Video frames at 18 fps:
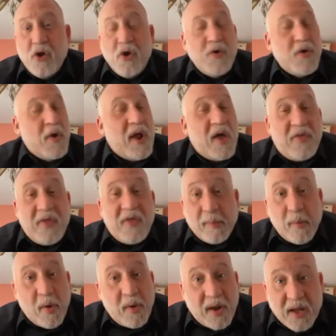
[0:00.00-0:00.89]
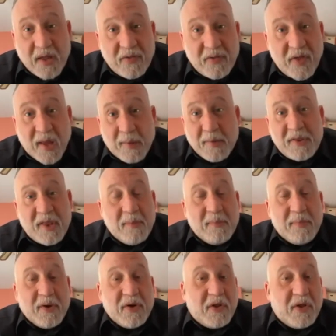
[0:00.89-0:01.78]
who know nothing about anything, but
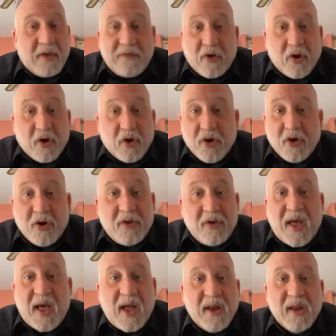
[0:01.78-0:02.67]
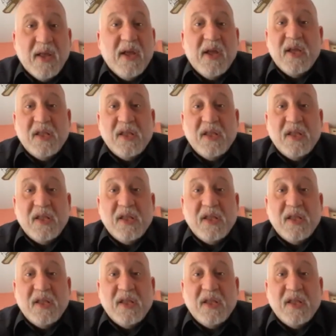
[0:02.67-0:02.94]
they've heard that